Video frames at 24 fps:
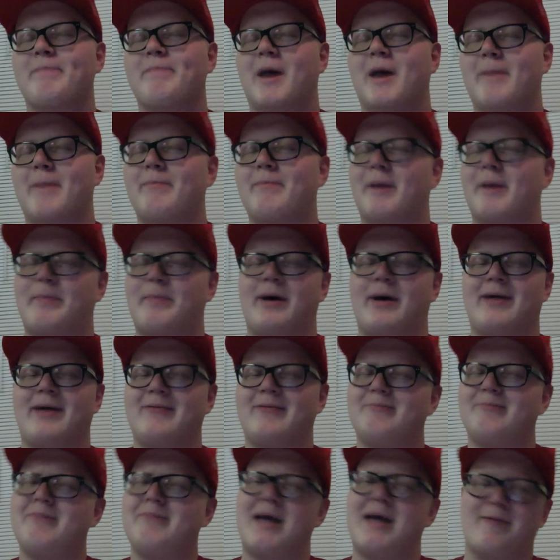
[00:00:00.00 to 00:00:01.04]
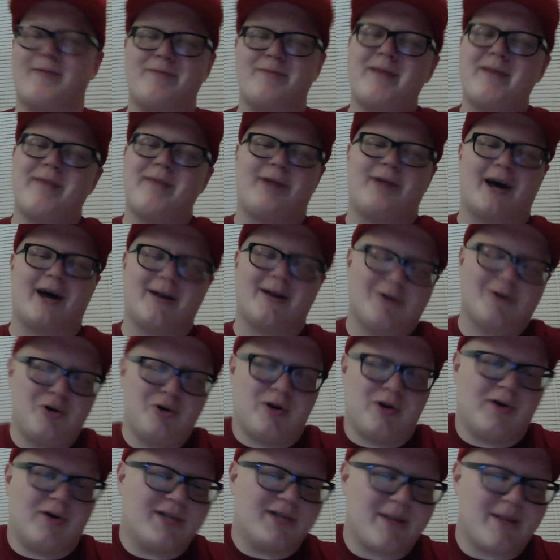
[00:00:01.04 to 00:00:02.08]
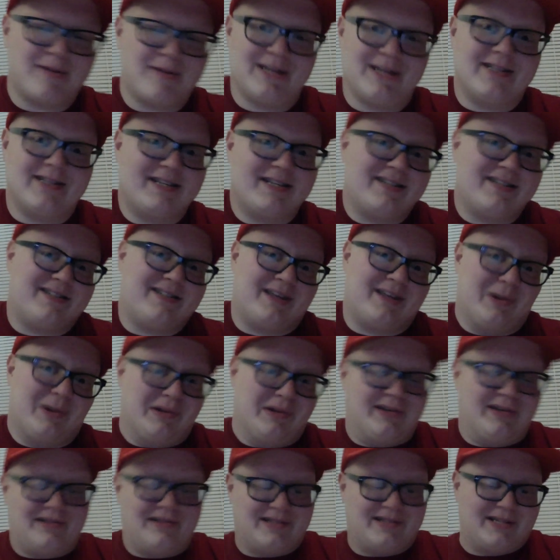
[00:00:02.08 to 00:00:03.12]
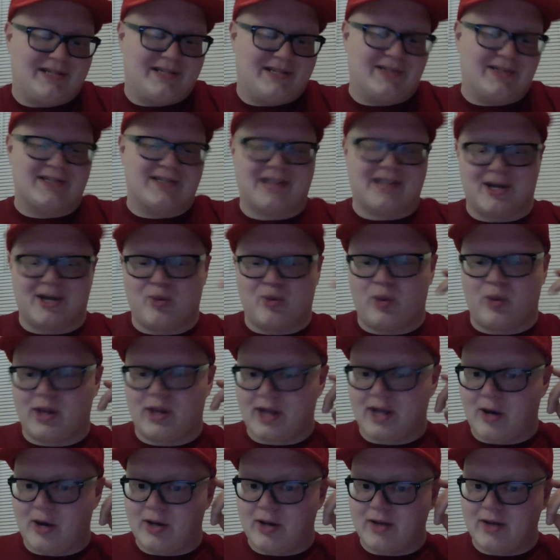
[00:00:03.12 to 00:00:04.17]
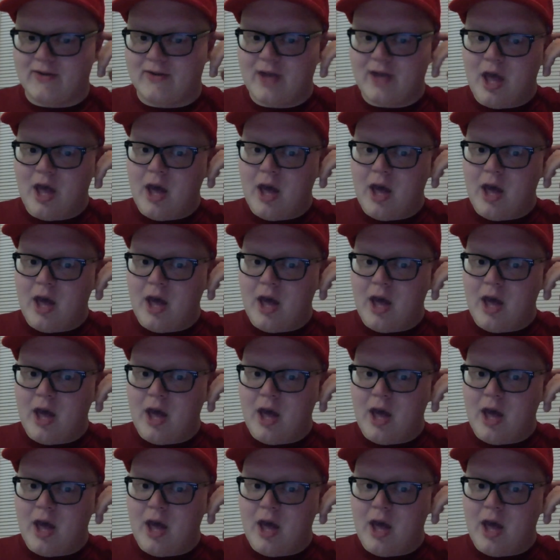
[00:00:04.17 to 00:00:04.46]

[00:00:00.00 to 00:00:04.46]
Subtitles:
I bet. Maybe not. Who knows? I mean, it is Zelda, and Zelda's kind of weak nowadays.